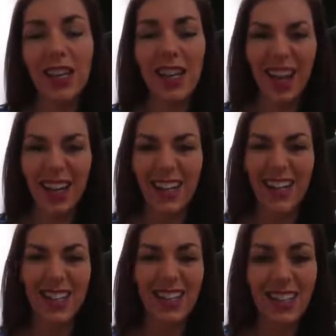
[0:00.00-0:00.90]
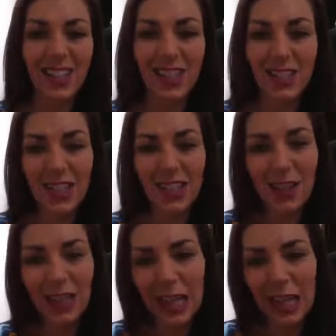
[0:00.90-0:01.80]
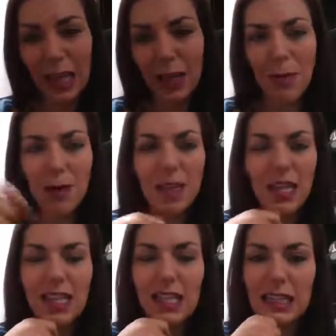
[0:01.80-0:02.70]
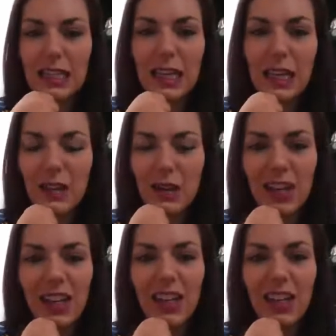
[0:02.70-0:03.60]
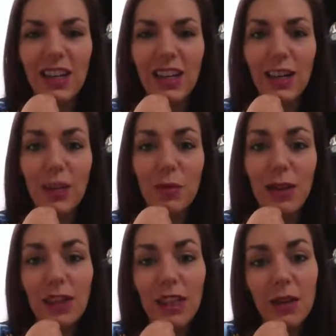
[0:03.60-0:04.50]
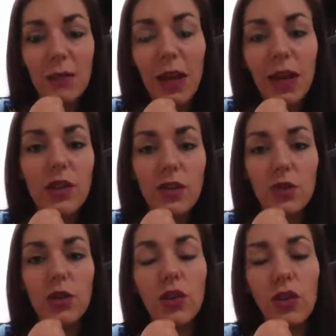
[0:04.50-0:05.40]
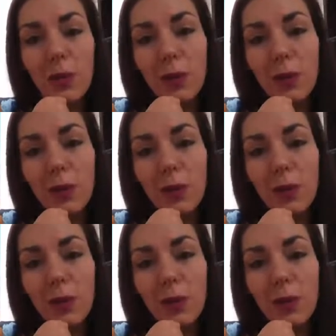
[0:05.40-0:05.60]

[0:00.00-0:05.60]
kind of can signal to you like, hey, maybe this is not quite completely in my control anymore.